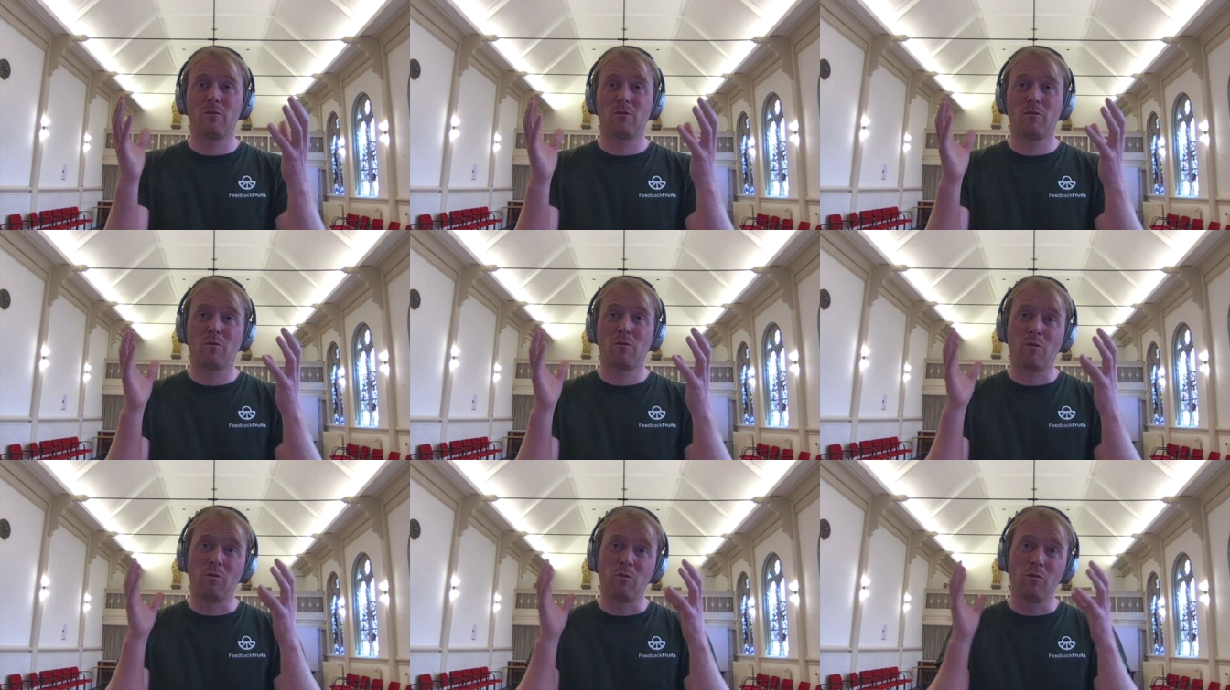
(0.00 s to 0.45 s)

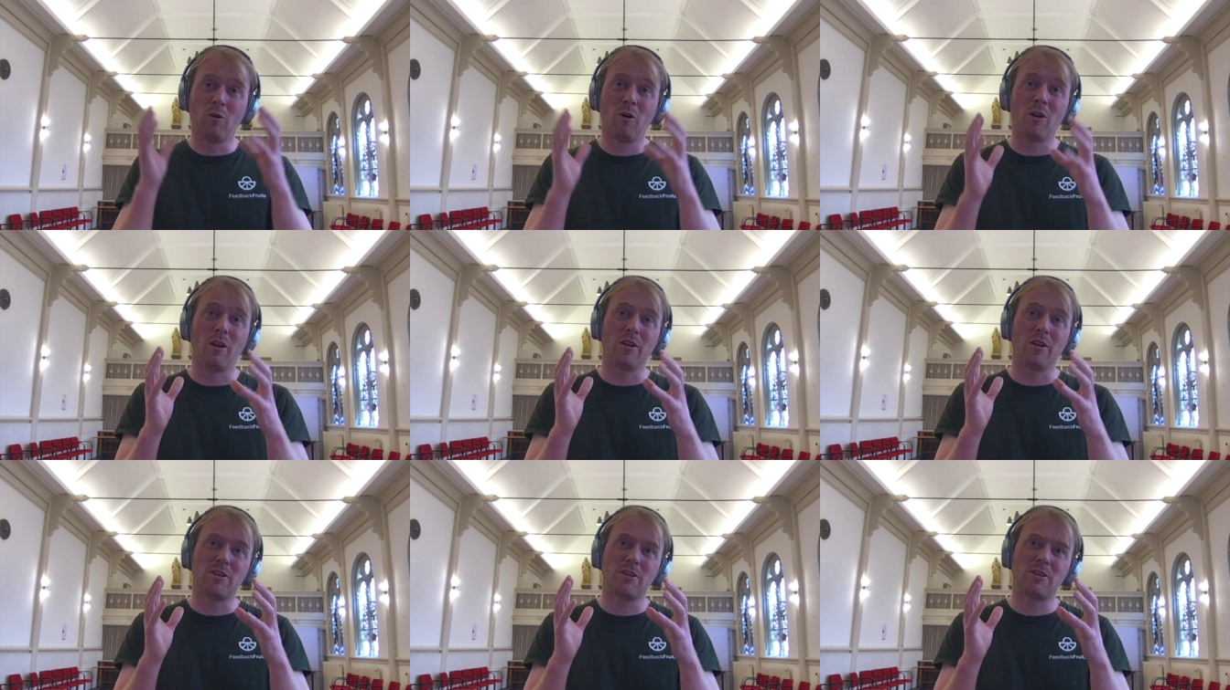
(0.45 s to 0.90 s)

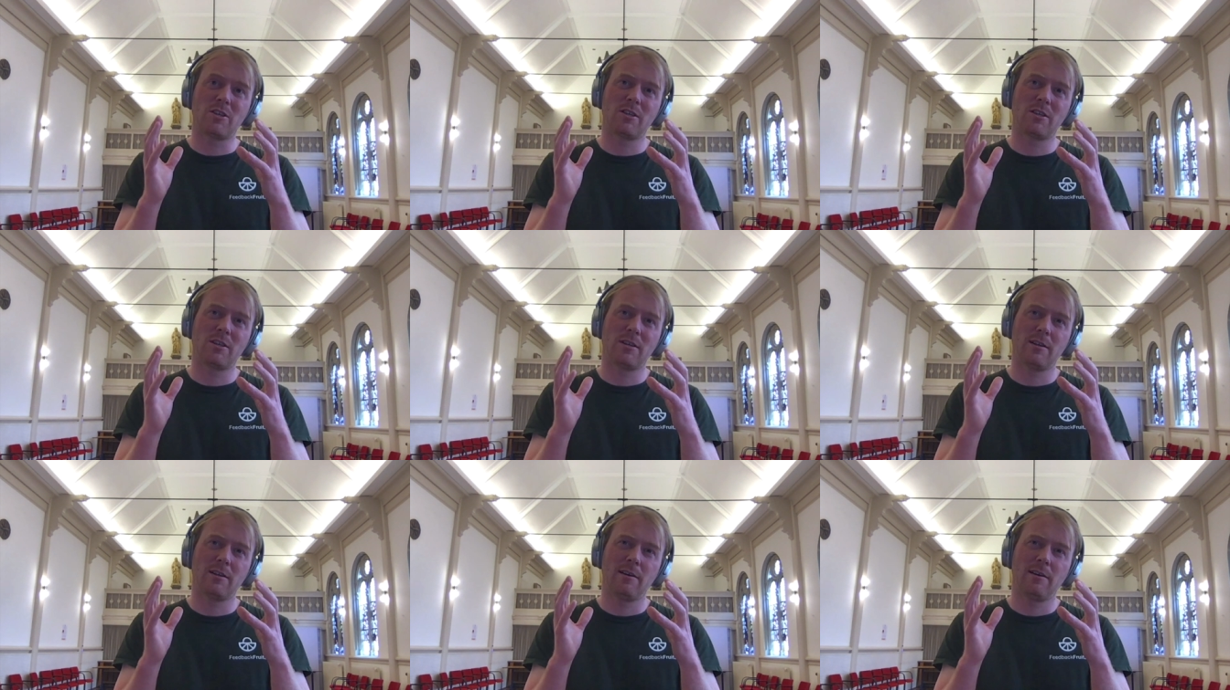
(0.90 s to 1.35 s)
knowledge
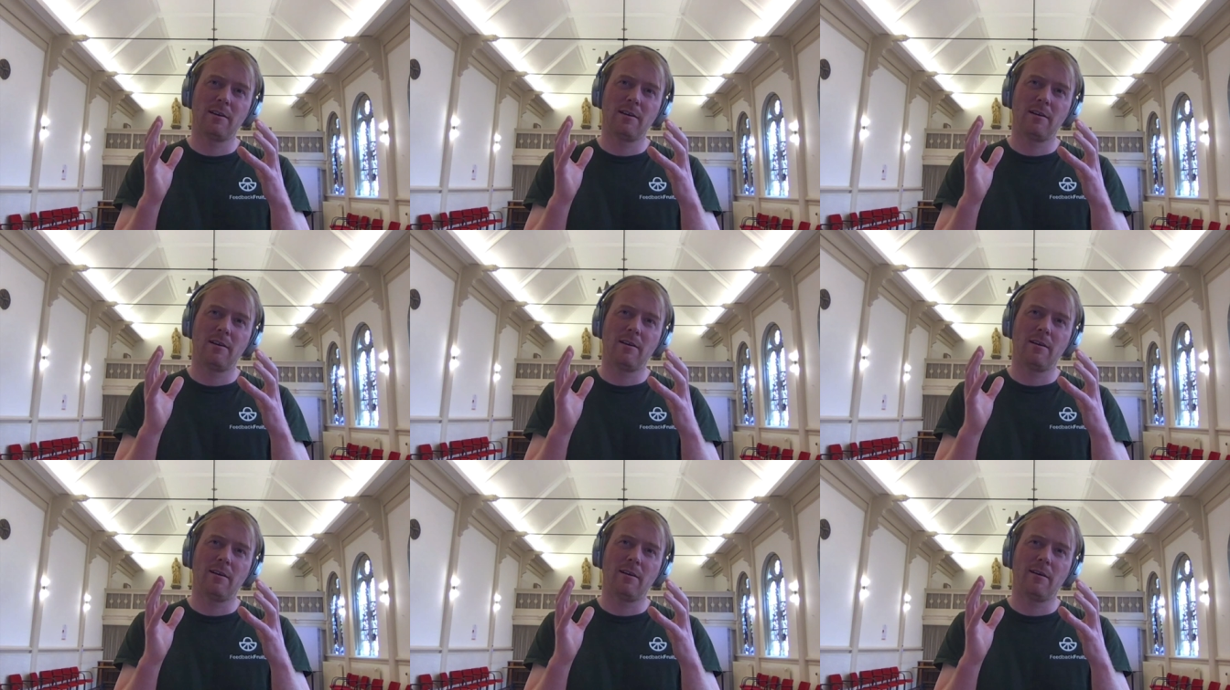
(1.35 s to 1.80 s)

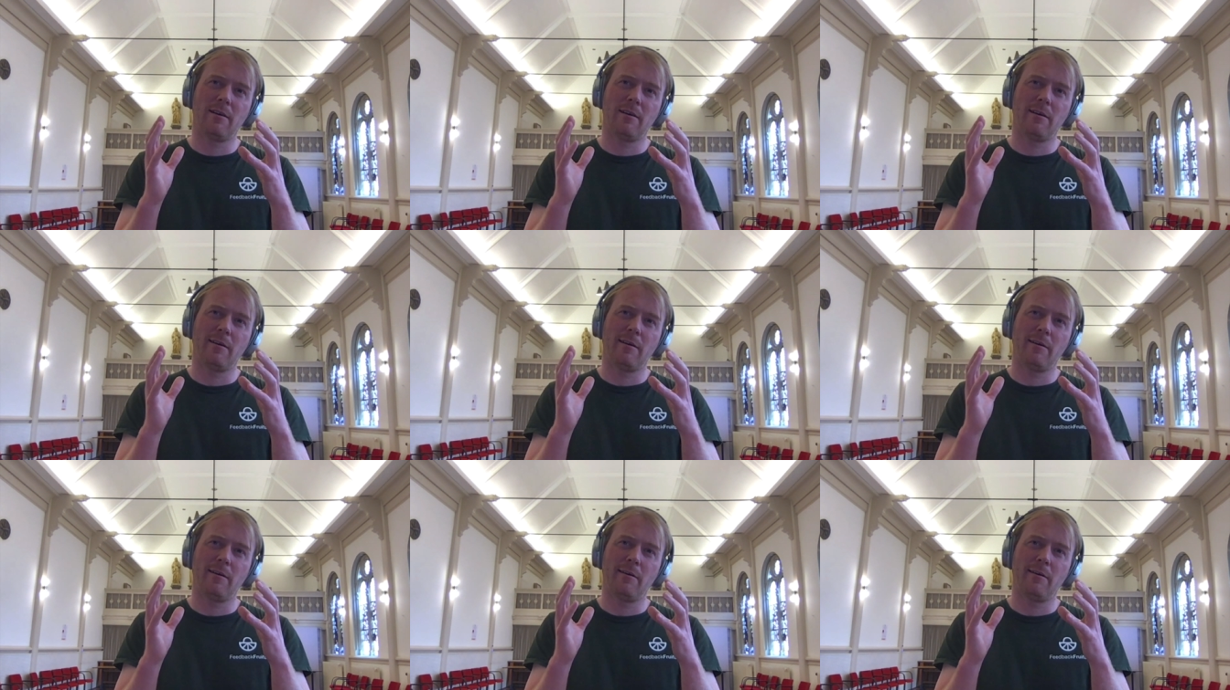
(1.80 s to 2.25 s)

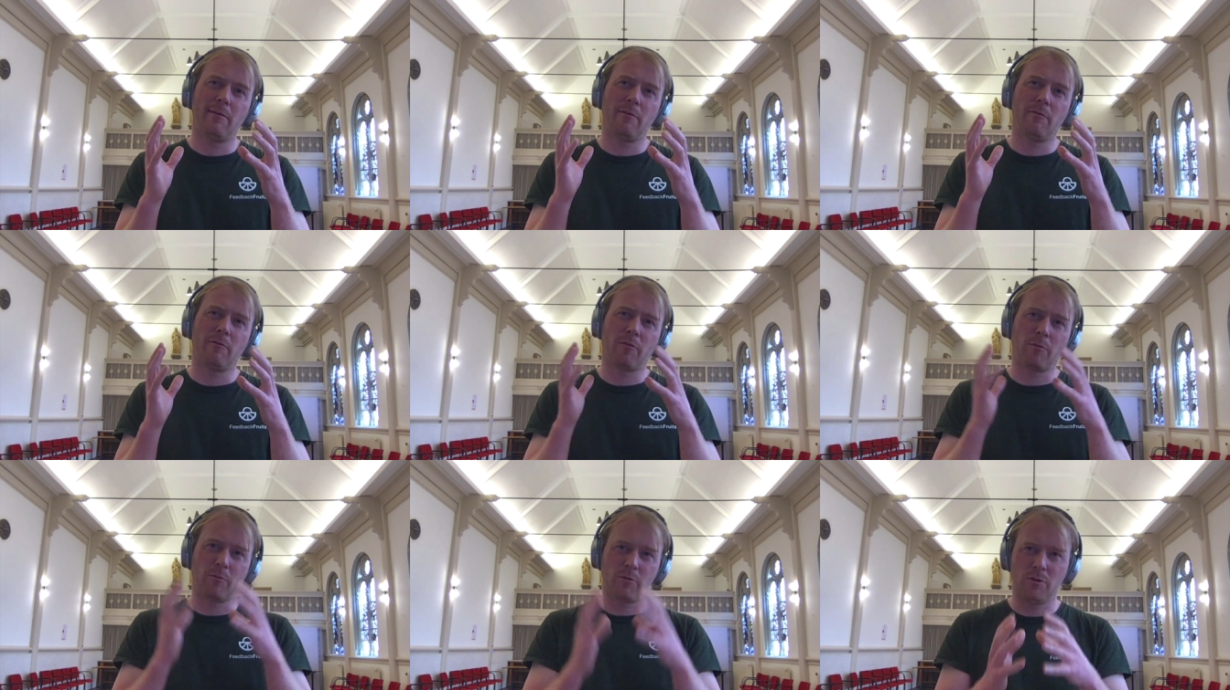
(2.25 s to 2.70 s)

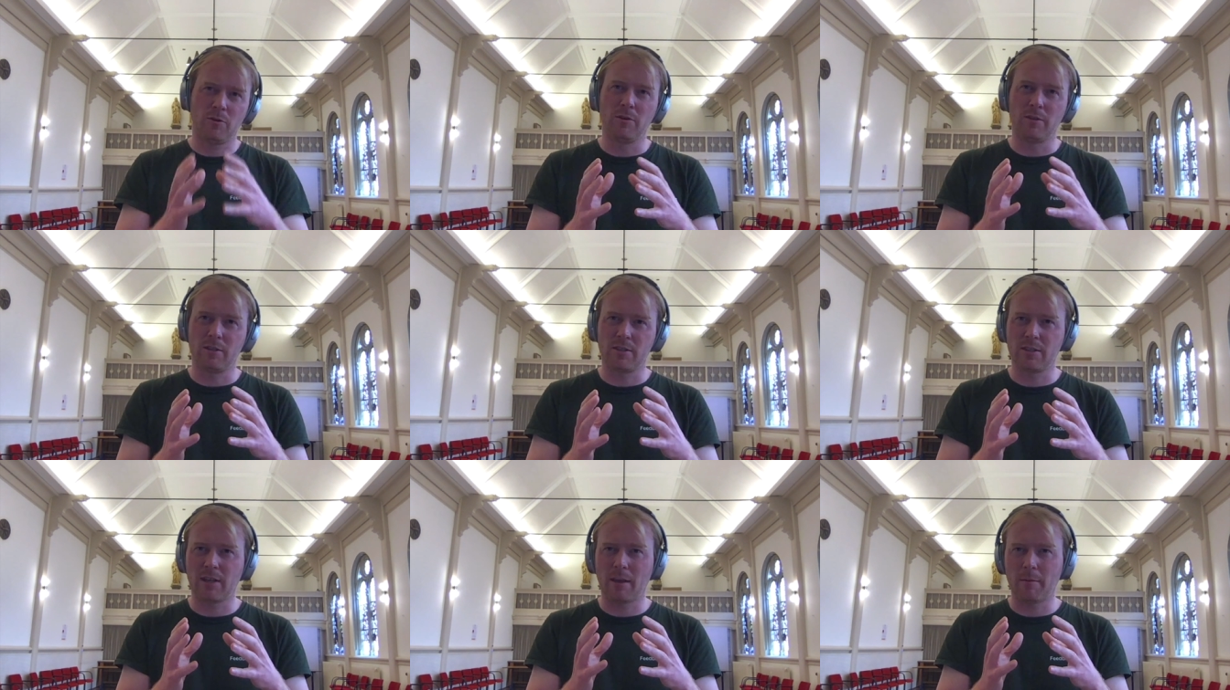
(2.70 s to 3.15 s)
from student
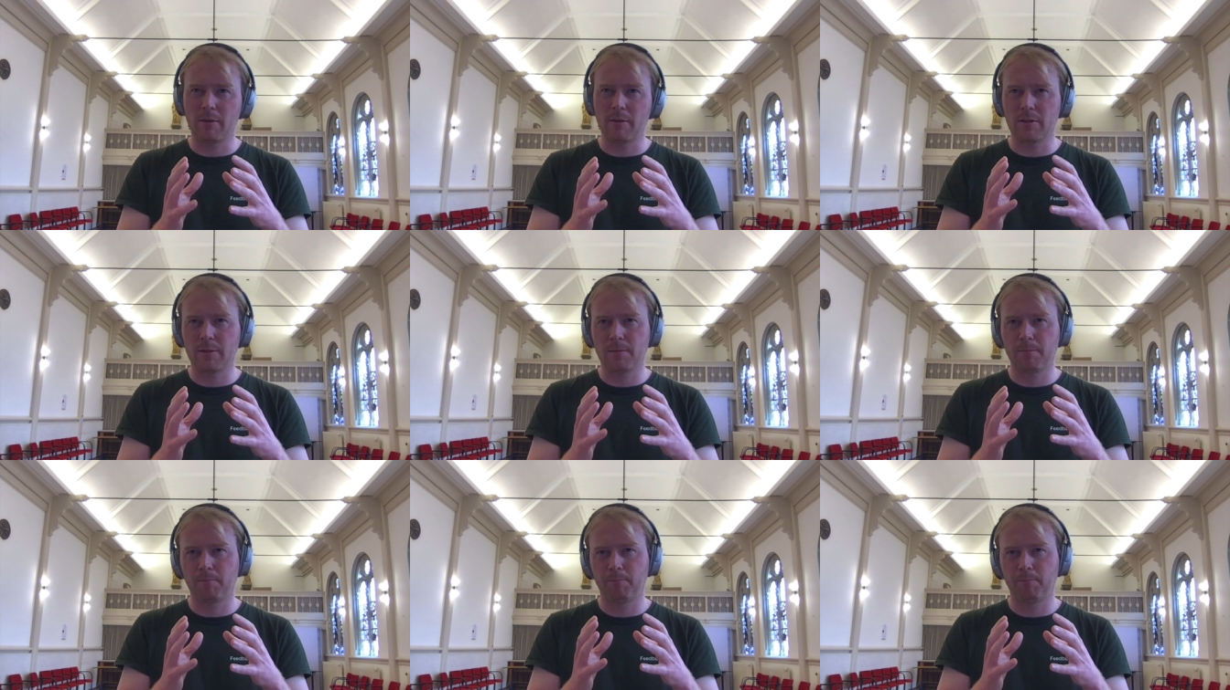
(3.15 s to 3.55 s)
assignments.